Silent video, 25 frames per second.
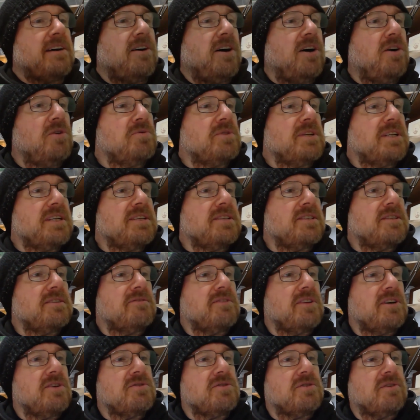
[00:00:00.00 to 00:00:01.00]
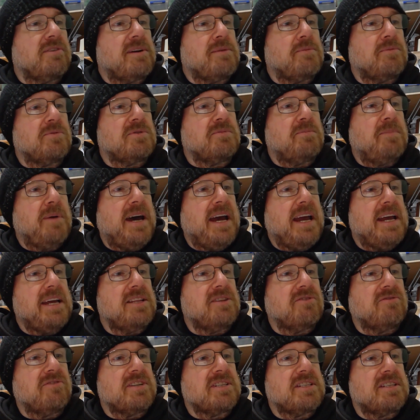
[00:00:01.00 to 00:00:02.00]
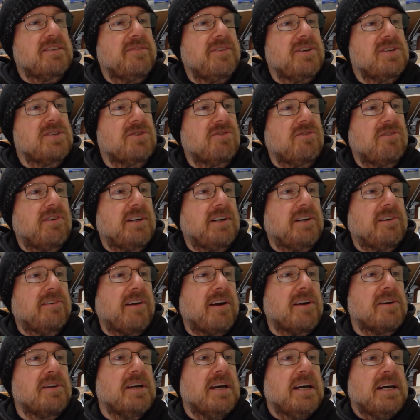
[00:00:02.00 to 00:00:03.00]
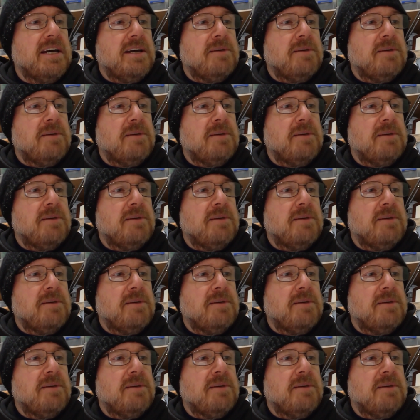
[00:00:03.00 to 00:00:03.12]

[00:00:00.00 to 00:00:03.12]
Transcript: holdings of those who are able to pay. The rest of us are on our own.